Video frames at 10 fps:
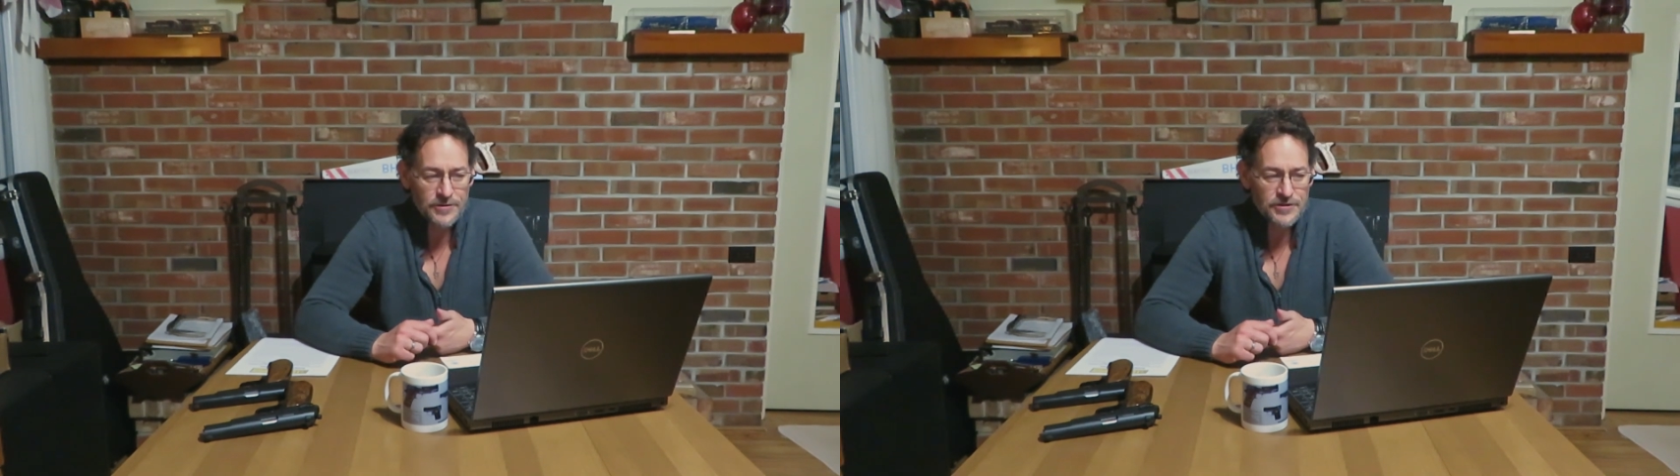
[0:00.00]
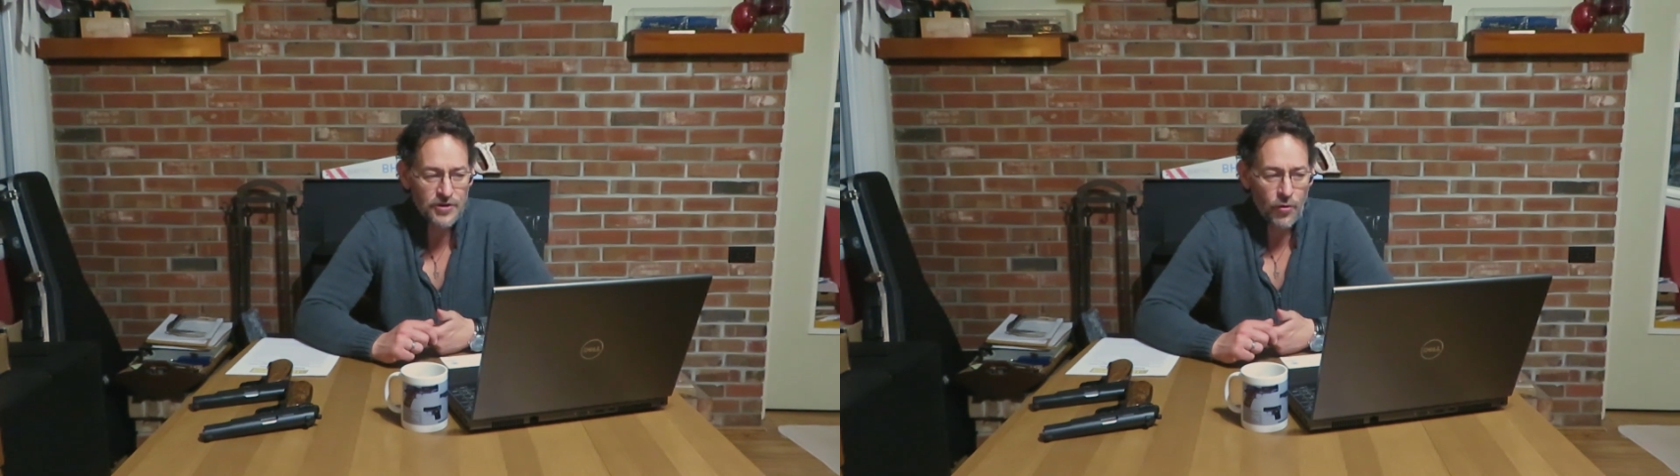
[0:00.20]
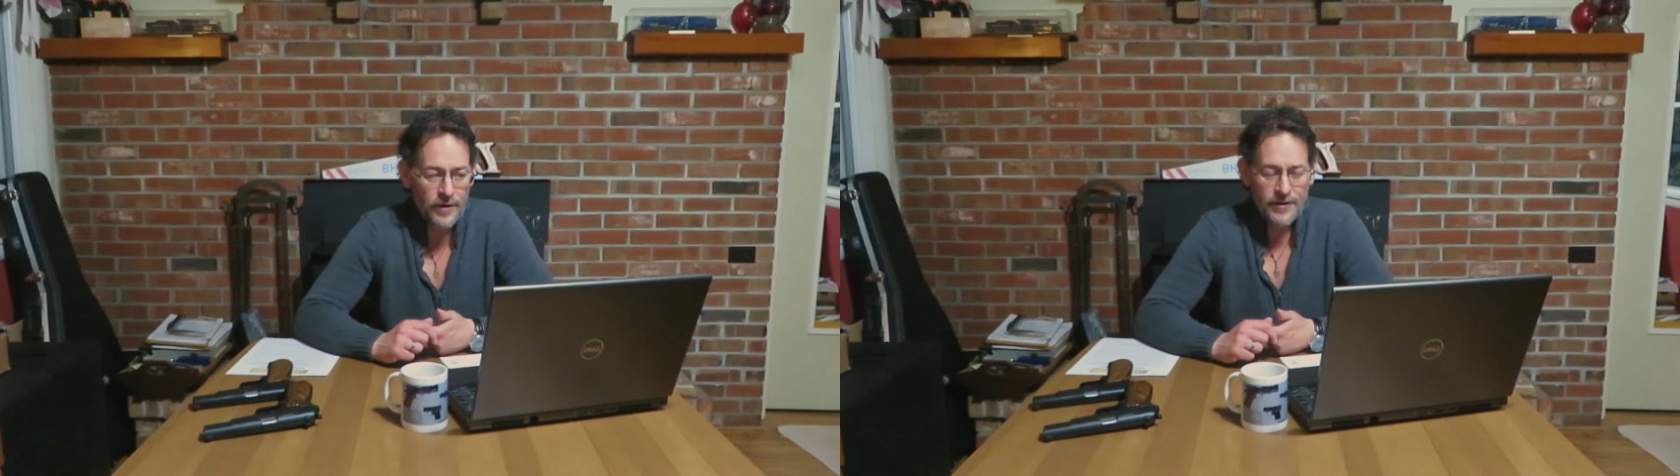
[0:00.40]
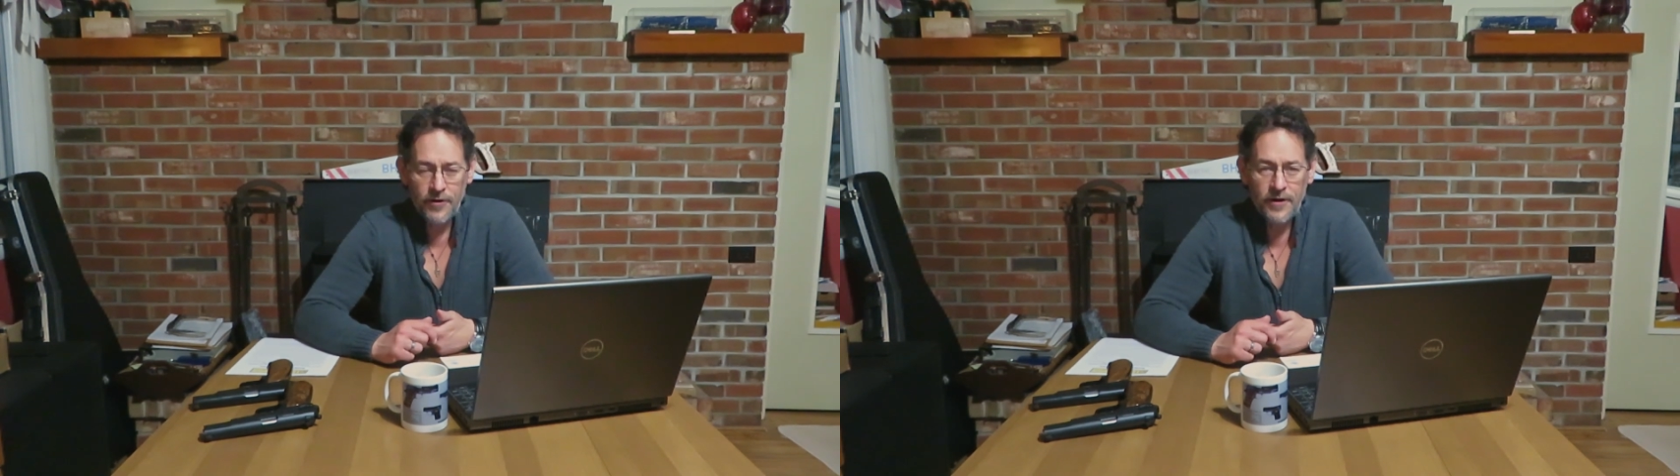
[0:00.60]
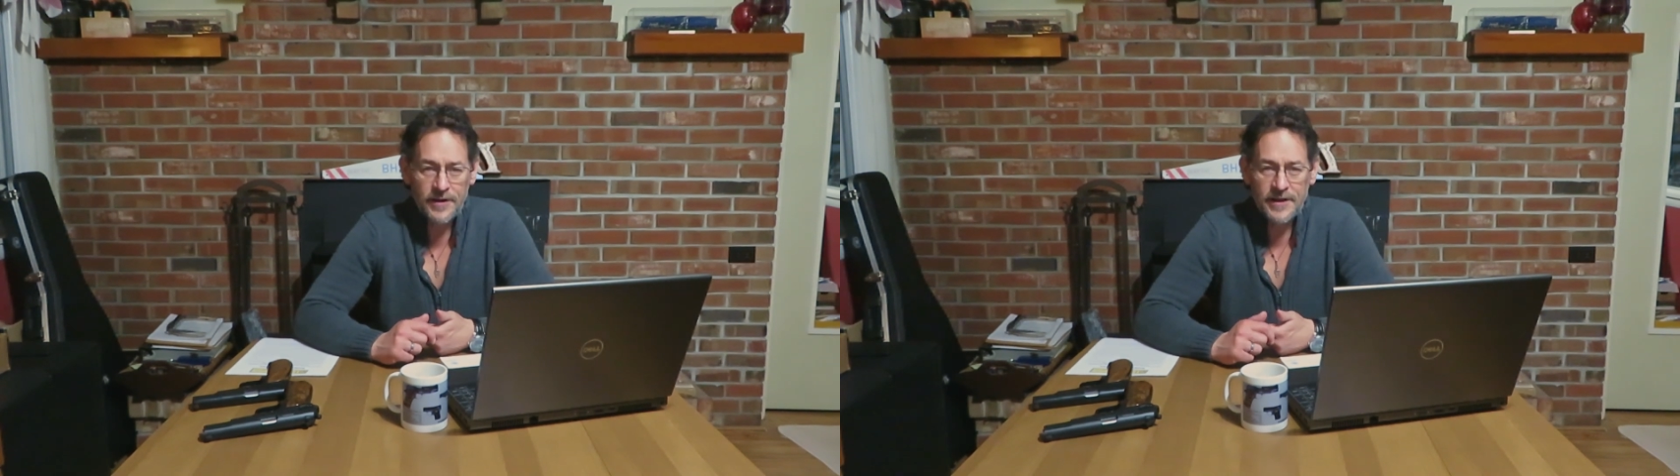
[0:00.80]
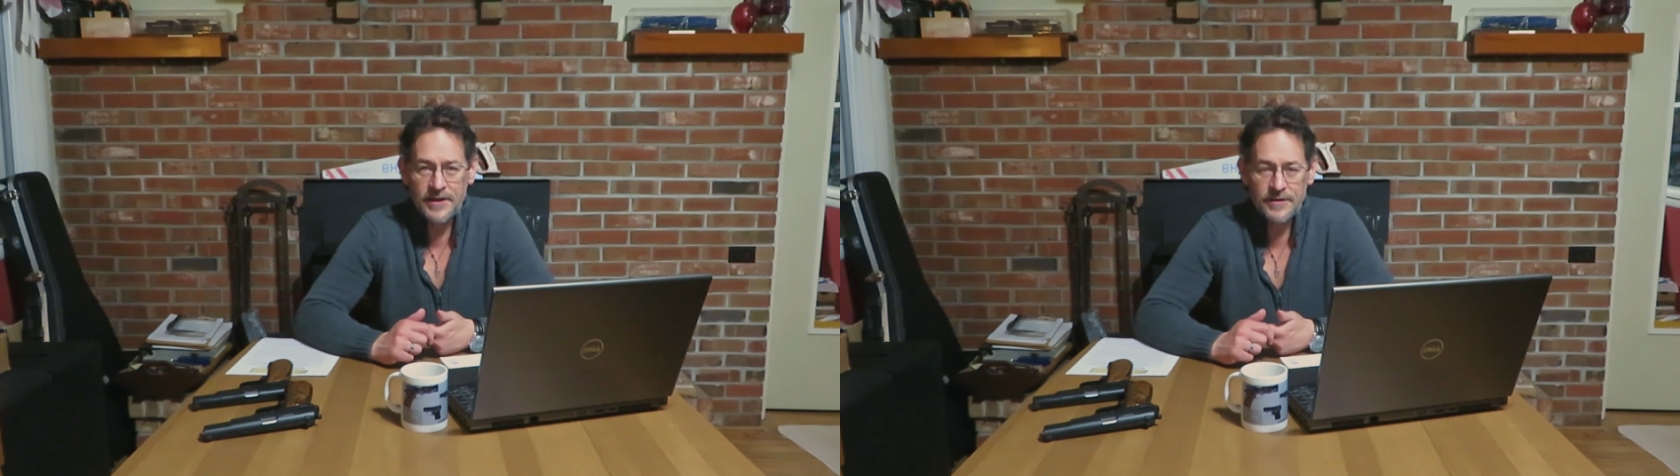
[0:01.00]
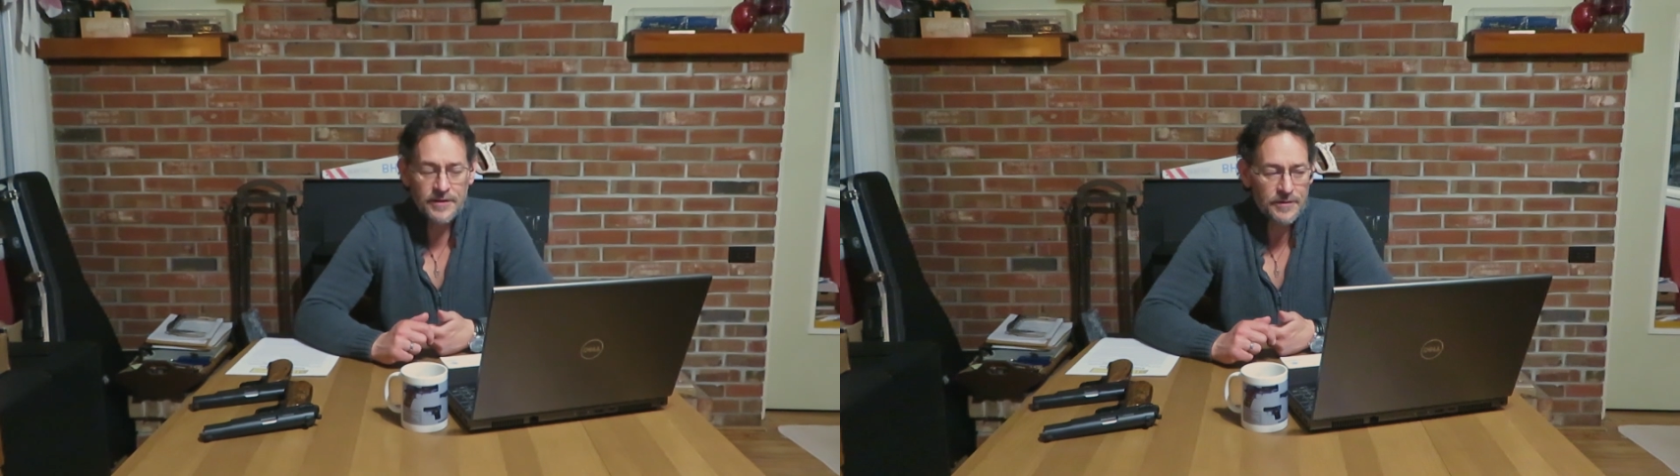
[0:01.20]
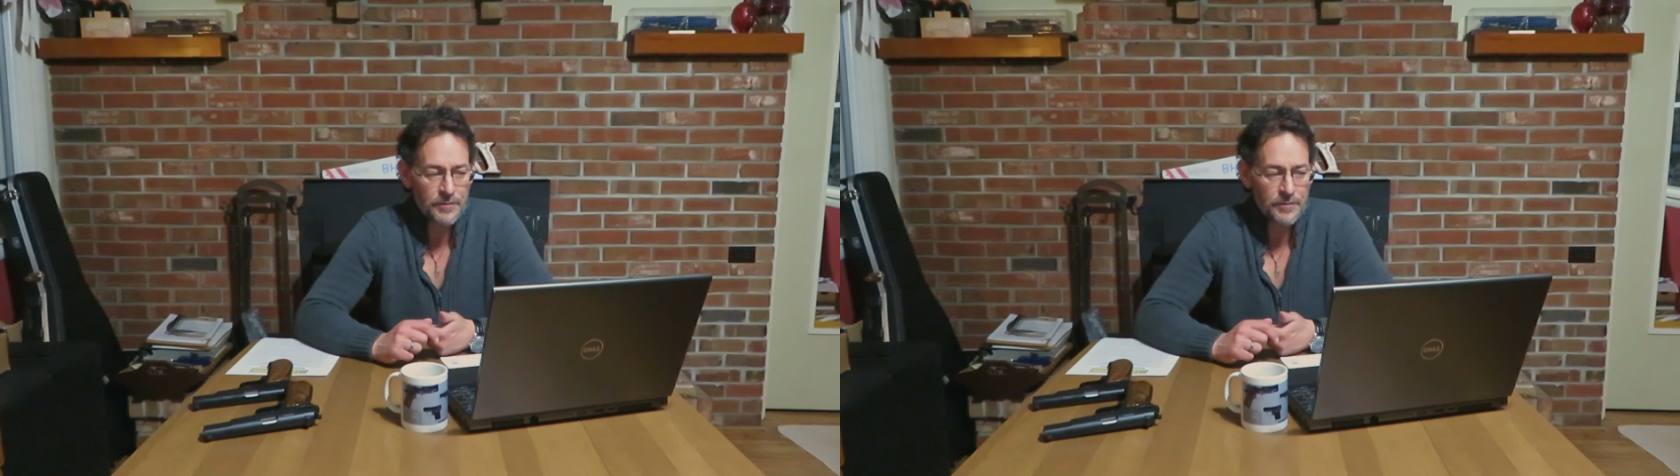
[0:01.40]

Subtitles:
was going on in